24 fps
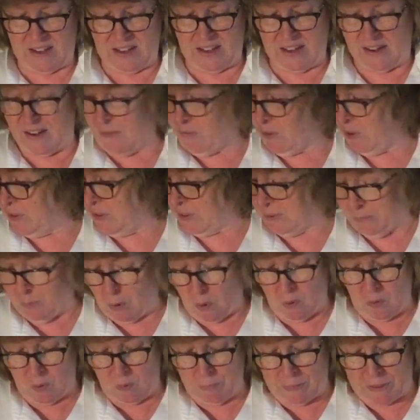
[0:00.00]
And I've got some
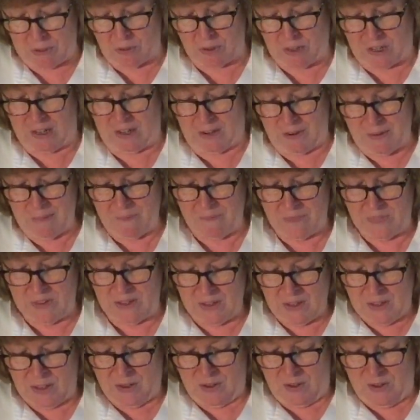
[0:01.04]
whole milk here
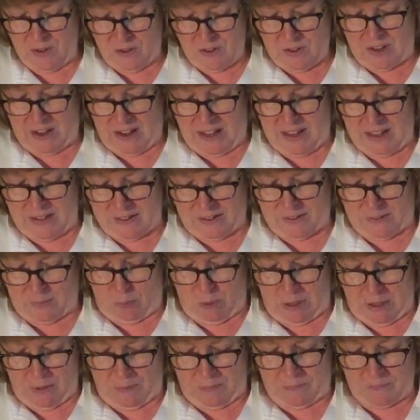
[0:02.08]
to add as
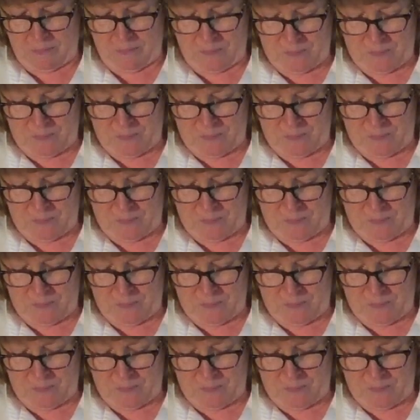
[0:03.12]
well.